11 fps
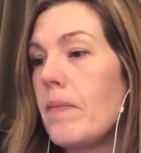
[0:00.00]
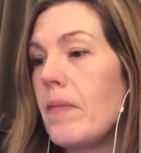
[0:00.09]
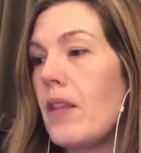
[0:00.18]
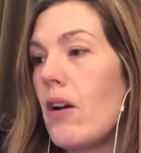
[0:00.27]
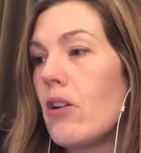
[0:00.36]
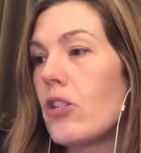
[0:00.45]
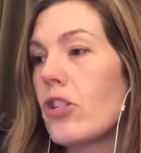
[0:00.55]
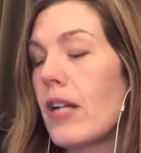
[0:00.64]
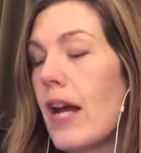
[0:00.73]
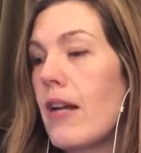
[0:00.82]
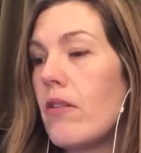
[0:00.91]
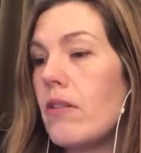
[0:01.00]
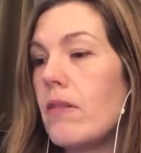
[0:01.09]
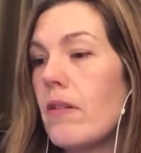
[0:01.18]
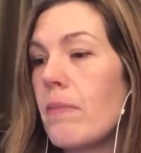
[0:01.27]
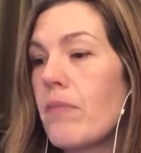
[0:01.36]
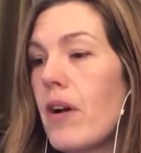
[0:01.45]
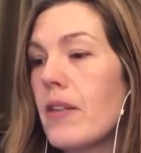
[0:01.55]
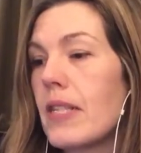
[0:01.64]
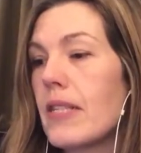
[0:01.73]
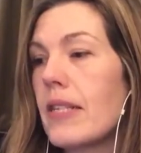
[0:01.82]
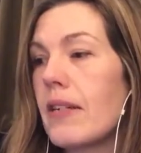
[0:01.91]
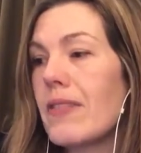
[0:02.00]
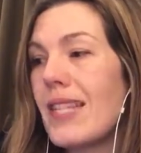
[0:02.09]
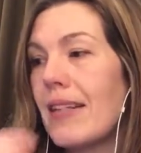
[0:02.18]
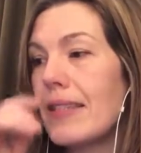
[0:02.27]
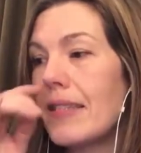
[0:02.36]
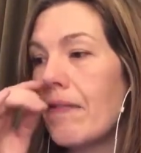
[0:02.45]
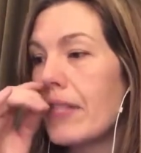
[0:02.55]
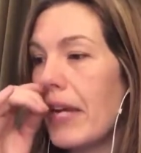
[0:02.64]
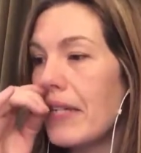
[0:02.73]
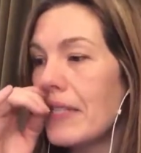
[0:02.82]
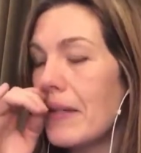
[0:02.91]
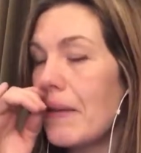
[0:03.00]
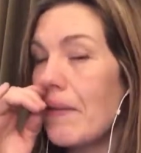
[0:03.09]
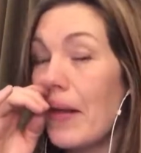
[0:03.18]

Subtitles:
large-scale processing of sensitive data,